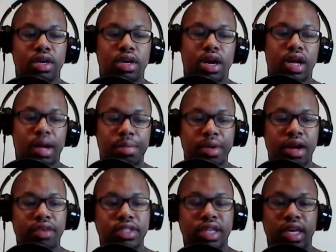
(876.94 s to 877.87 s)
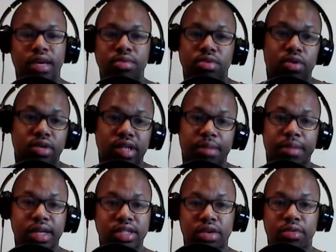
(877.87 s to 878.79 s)
A couple other teams, of course, I
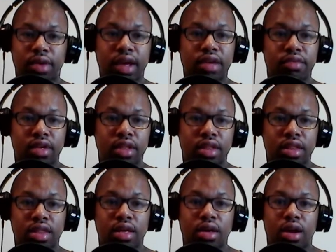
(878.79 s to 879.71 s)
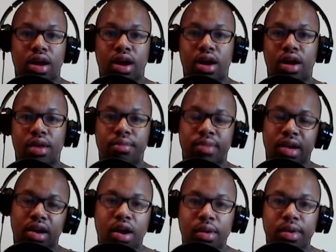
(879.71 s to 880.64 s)
mentioned the Ravens.
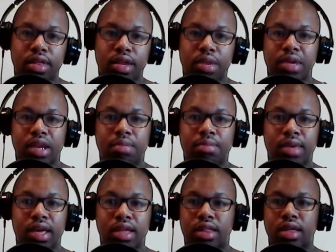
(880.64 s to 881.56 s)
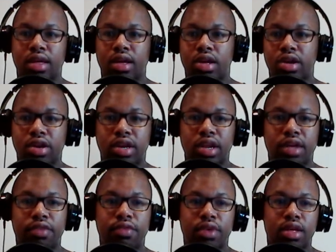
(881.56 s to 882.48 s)
They're always going to be in a mix. Good
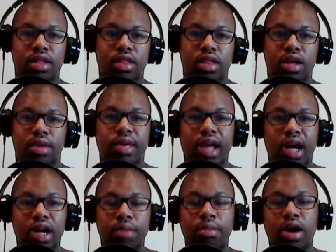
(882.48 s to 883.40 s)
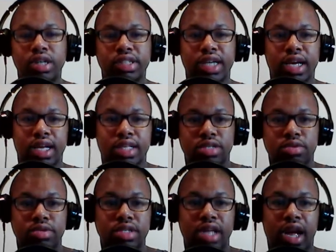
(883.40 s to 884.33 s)
defense. You got Lamar Jackson,
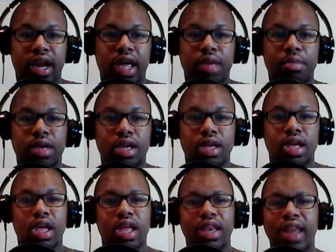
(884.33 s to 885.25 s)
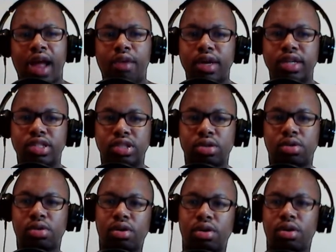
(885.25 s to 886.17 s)
who's dynamic. Not really
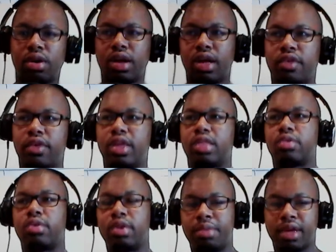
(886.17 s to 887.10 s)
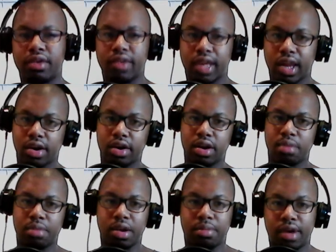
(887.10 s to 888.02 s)
sure if he's going to be able to carry
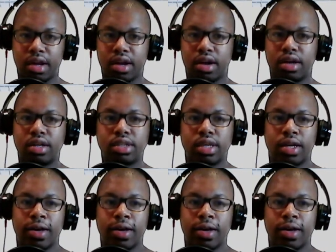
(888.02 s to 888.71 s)
them in the playoffs.